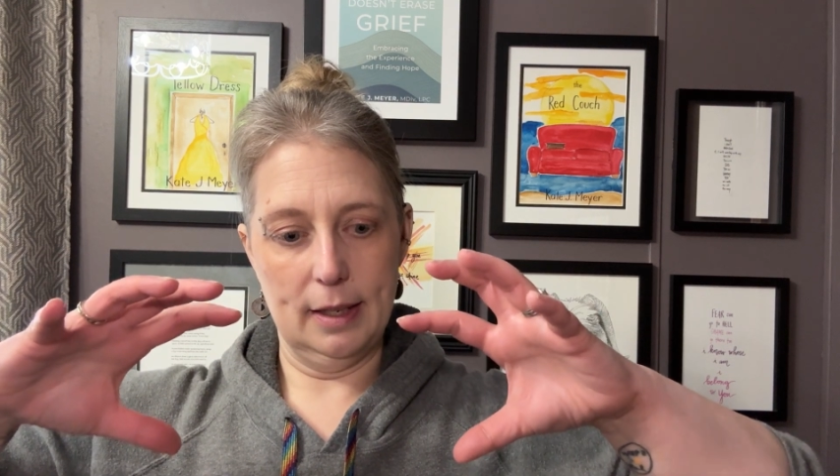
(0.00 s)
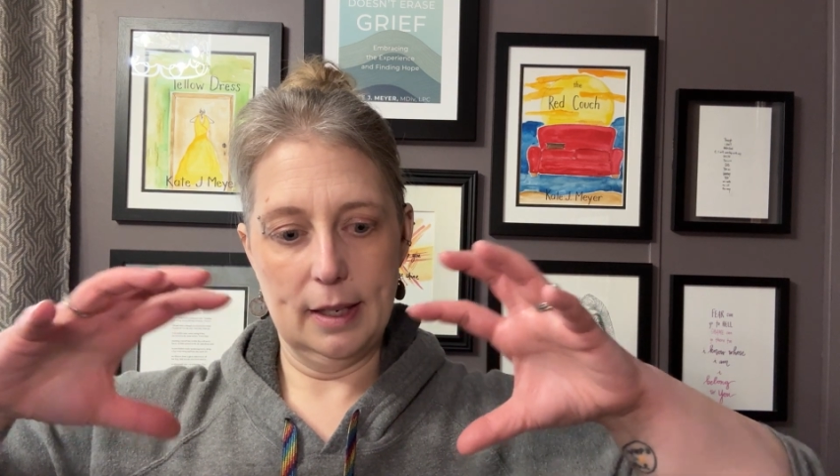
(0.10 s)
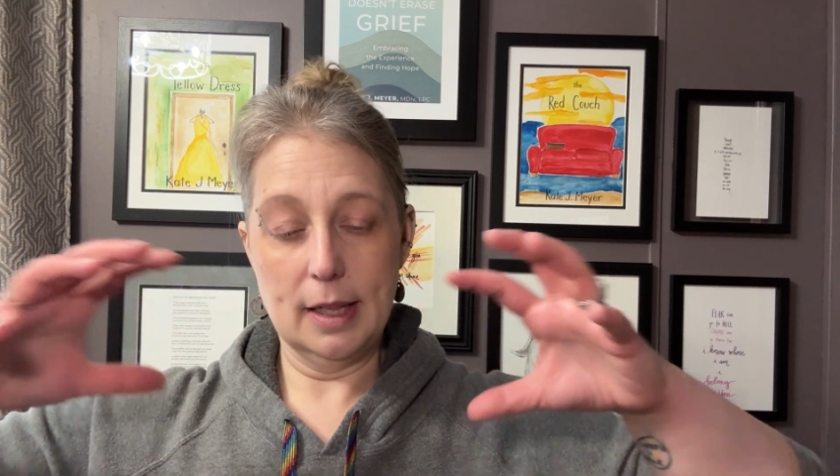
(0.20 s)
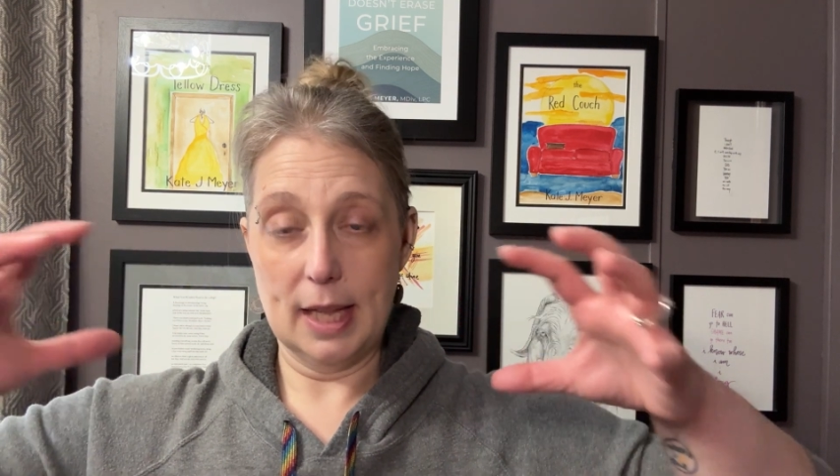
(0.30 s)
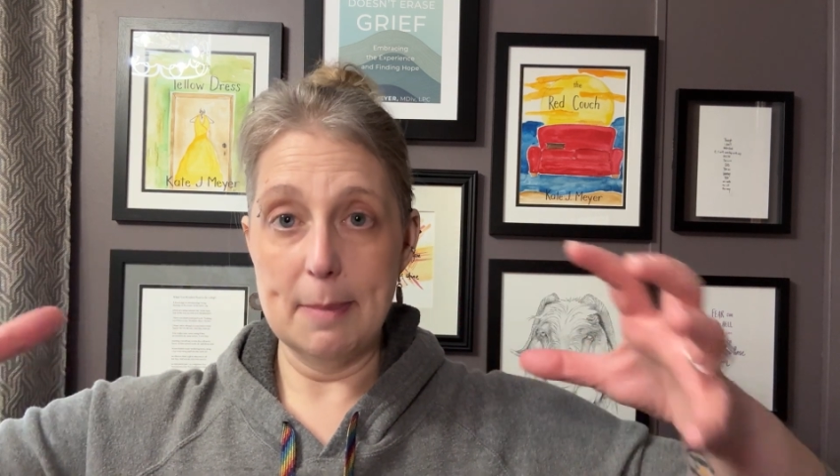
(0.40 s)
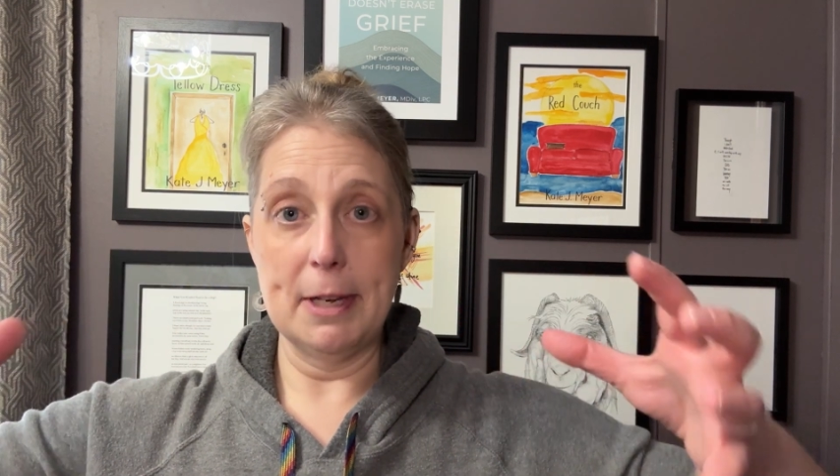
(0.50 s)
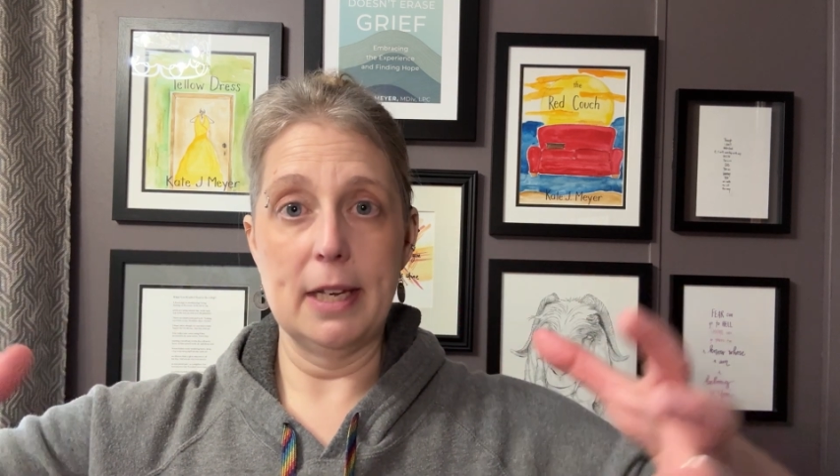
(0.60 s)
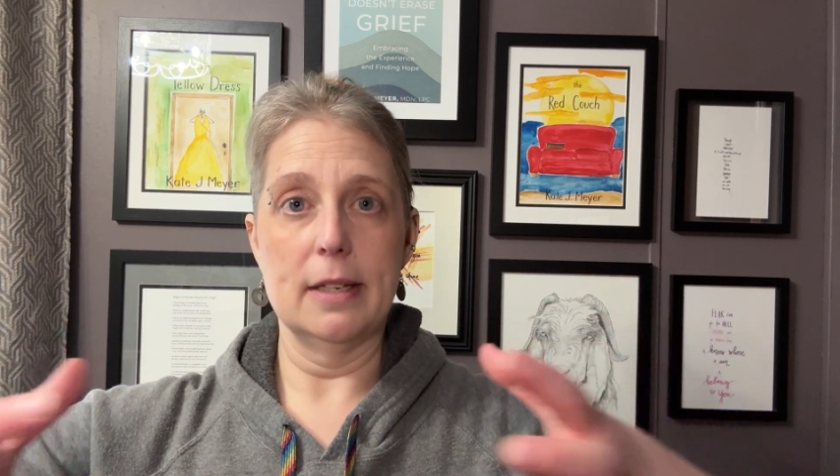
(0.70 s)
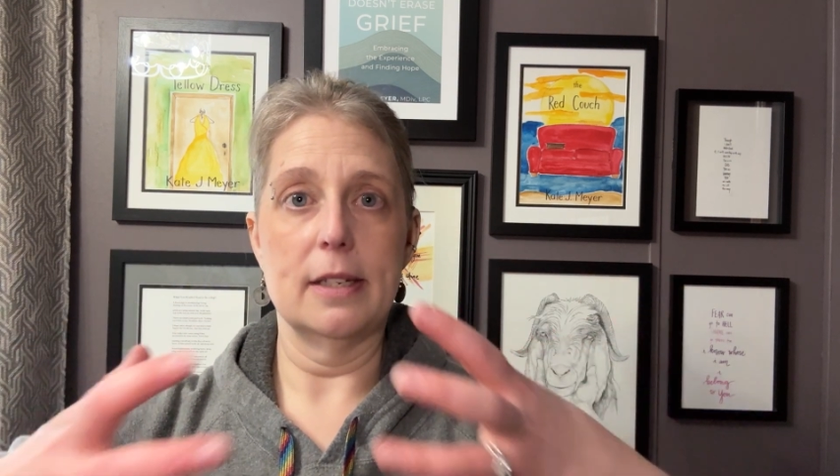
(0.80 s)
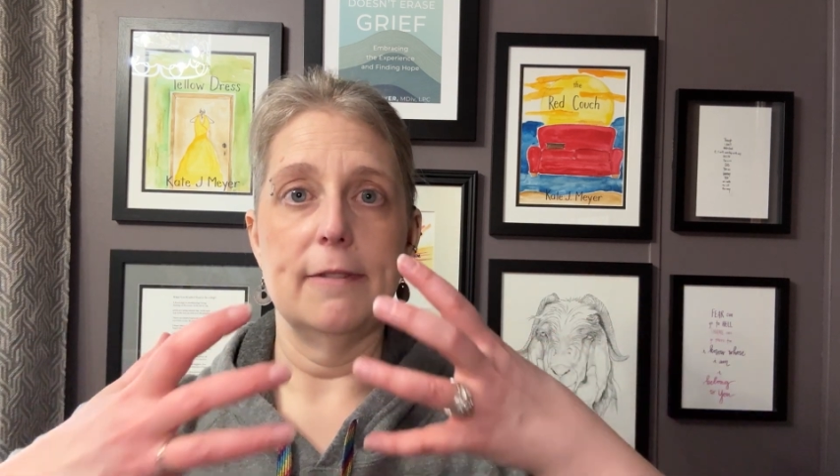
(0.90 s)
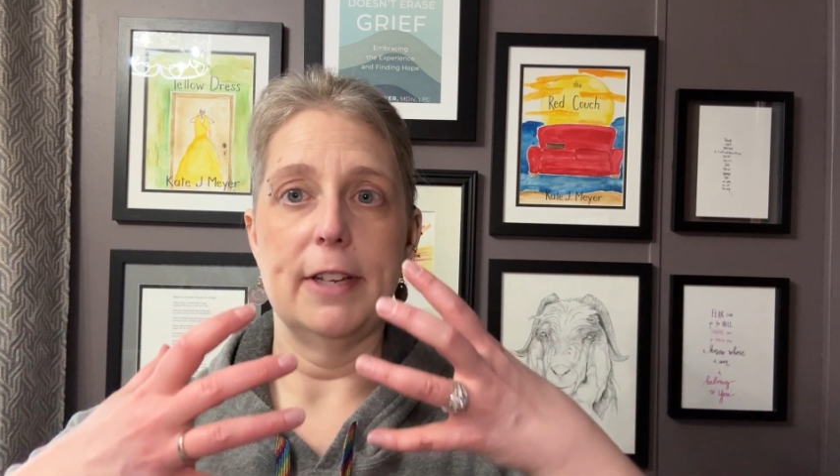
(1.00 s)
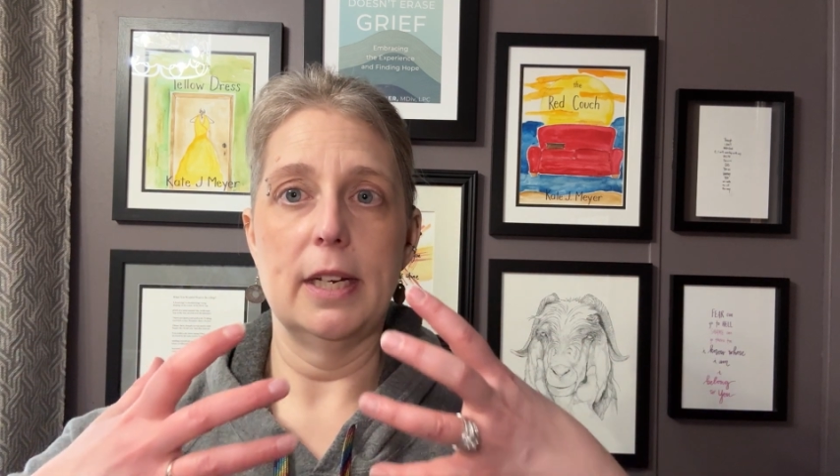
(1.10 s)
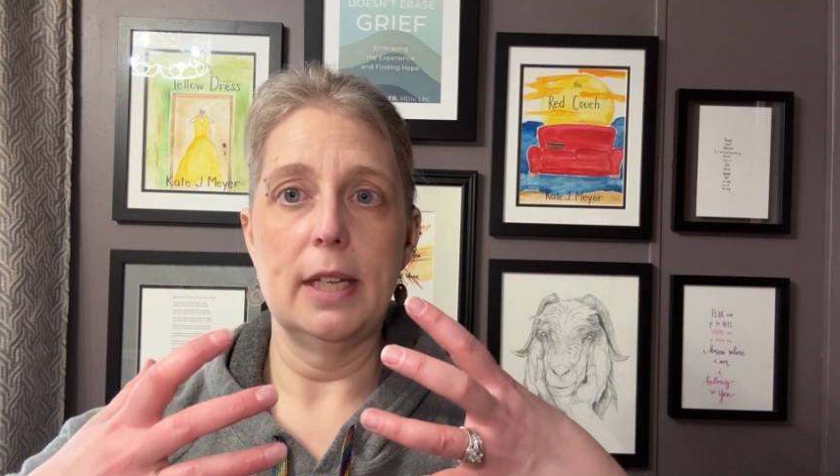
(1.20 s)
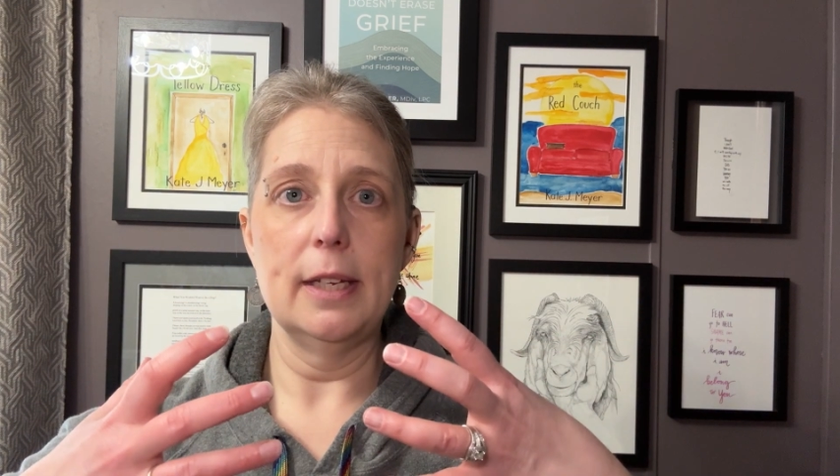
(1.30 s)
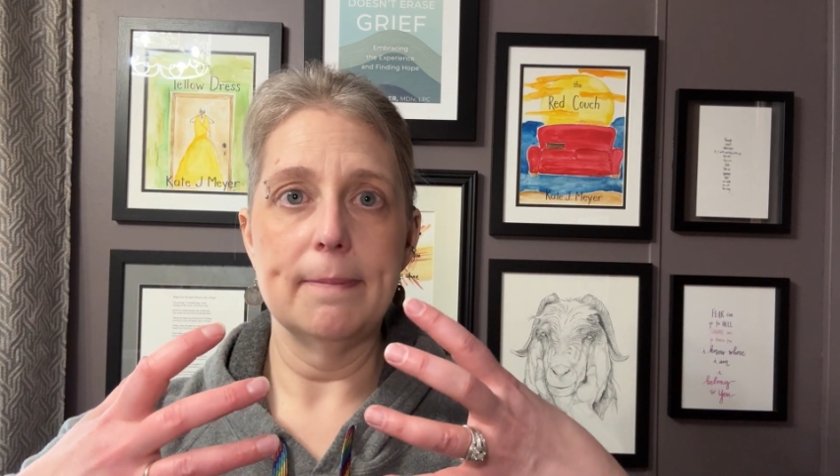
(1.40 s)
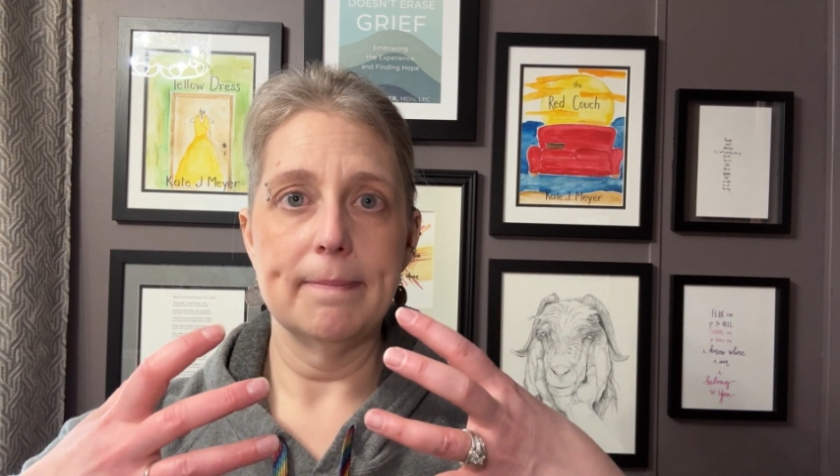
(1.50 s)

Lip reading: claiming his divinity